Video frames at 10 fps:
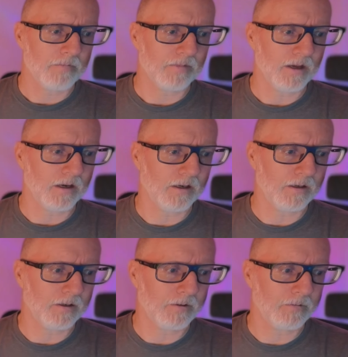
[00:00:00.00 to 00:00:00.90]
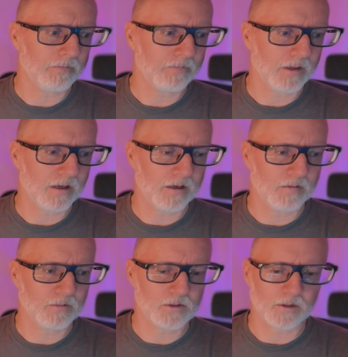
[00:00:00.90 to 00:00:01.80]
Uh,
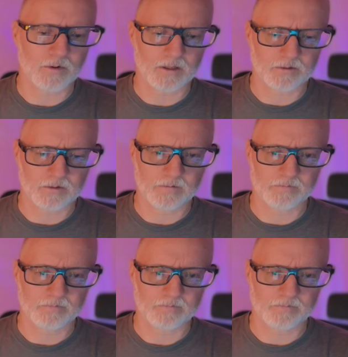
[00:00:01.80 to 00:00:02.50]
I'm using pocket three.